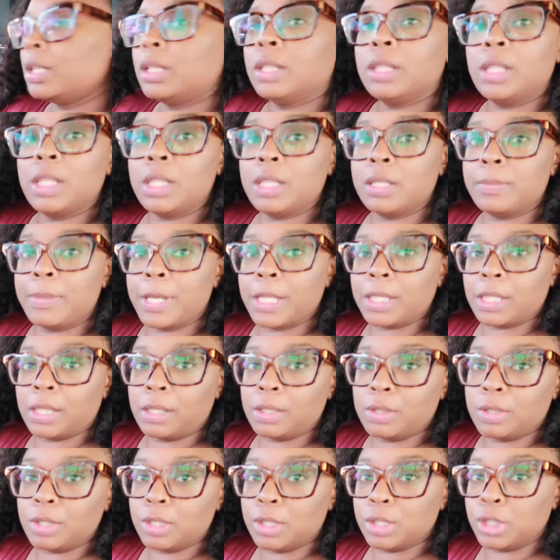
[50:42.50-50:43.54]
These about to
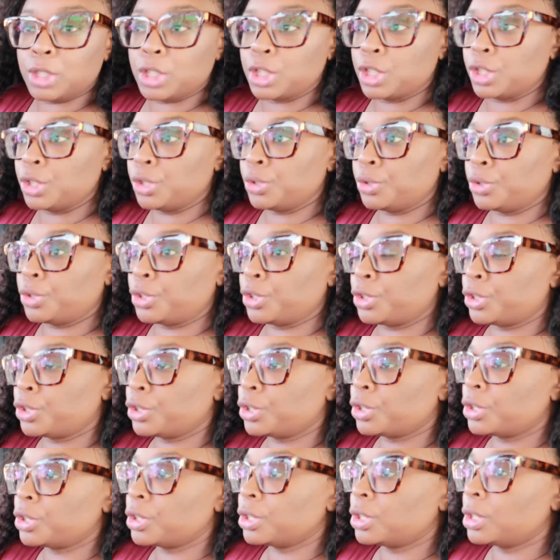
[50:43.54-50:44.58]
go to a
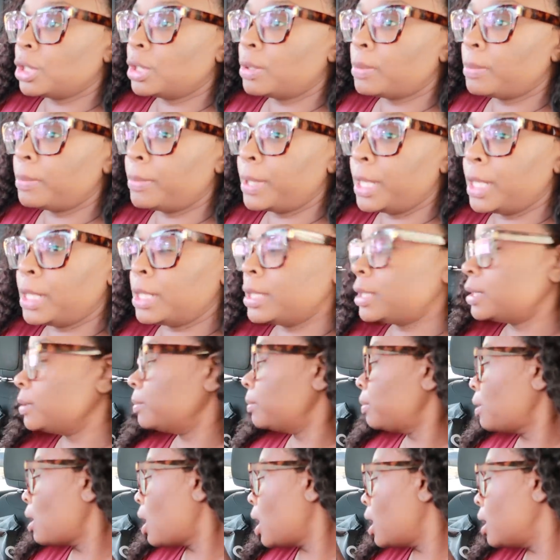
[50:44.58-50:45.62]
church. Panties and
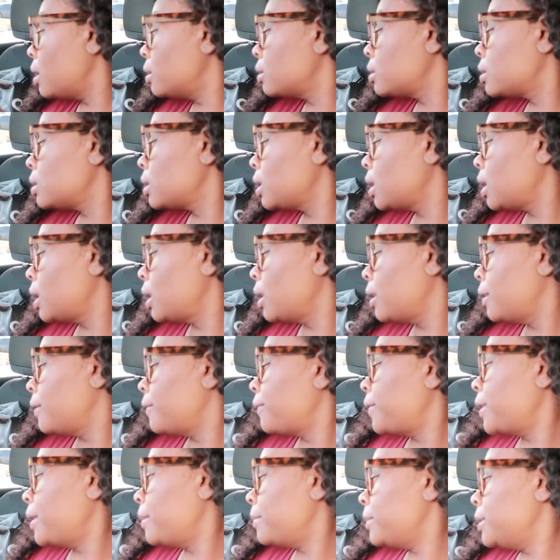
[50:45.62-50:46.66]
bras
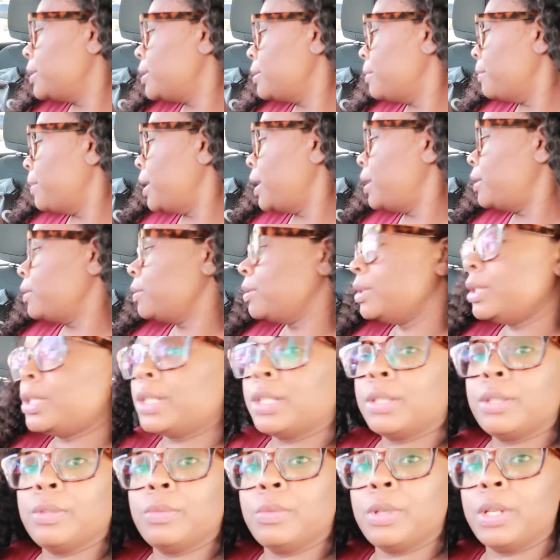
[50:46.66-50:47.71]
found me some batteries
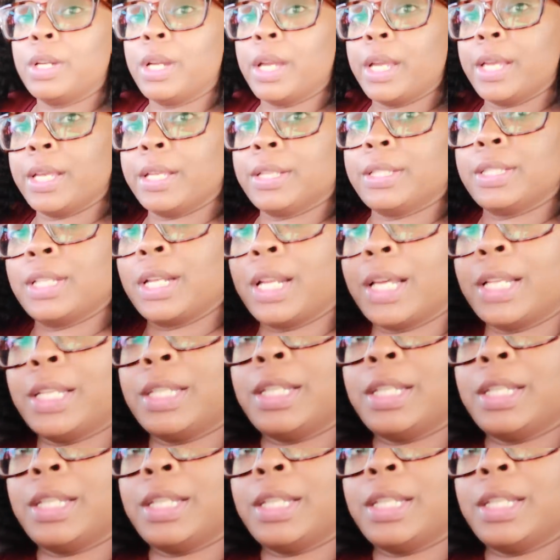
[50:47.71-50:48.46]
at the warehouse that I